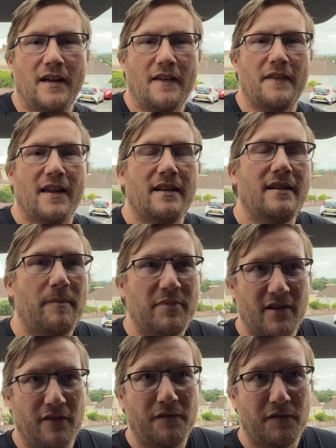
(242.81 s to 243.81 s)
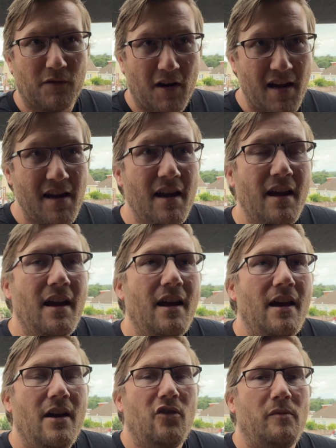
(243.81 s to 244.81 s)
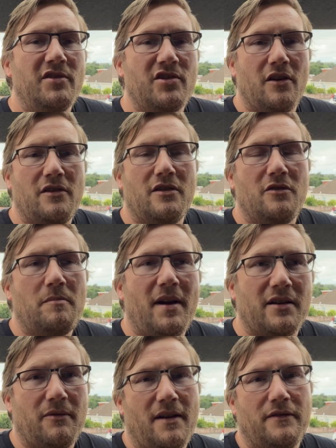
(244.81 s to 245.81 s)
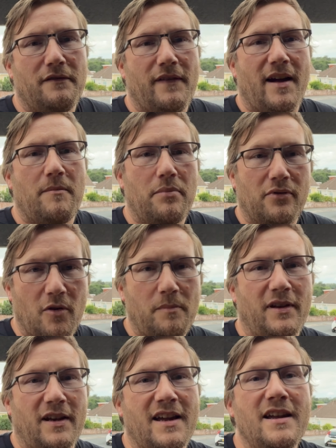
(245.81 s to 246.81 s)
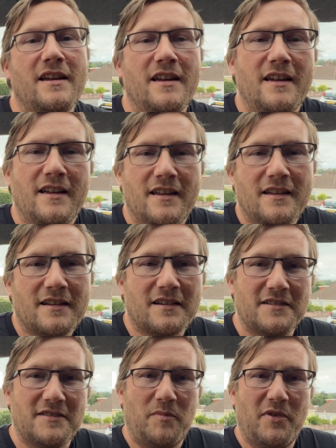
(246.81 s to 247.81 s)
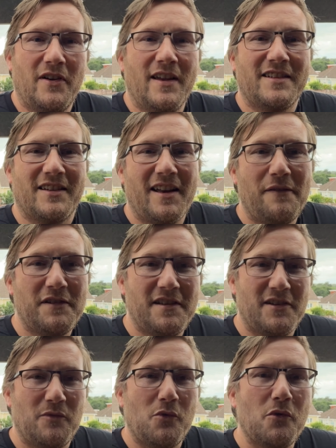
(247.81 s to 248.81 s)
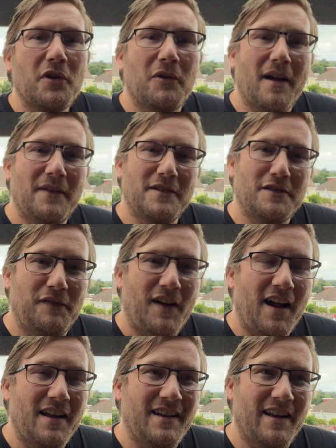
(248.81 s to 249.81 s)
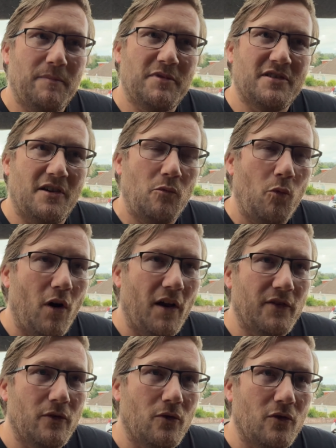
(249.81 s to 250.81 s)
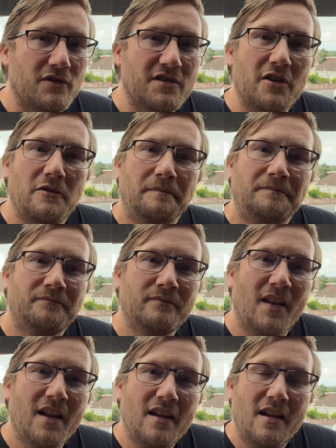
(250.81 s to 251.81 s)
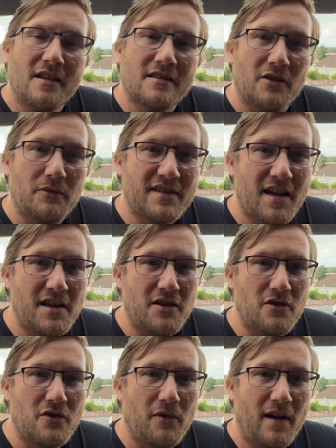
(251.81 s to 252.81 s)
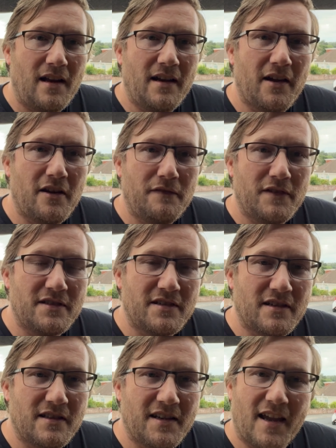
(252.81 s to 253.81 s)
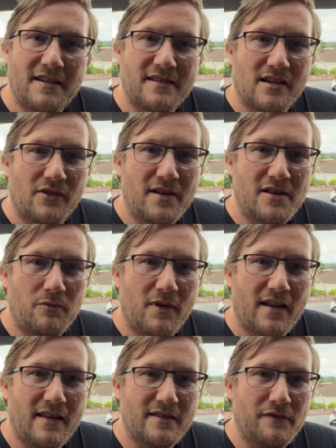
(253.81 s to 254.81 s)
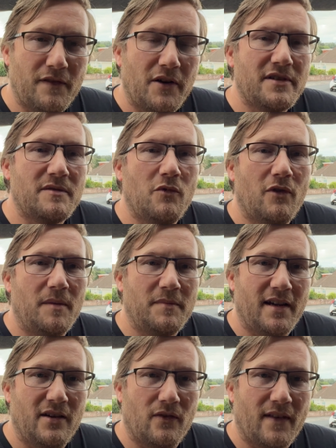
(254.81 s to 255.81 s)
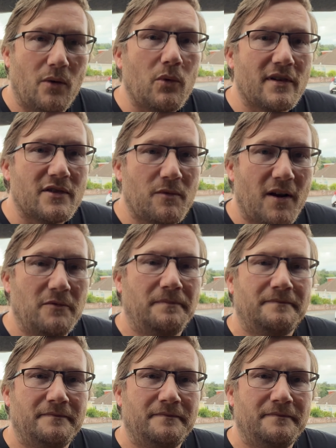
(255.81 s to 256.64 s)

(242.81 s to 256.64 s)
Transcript: And then episode 3 will be showing you back around the van properly, because to be honest I never did a walk around this van in episode 1 or 2. So we'll take you quickly over to the K series where there's a very small update on that one as well.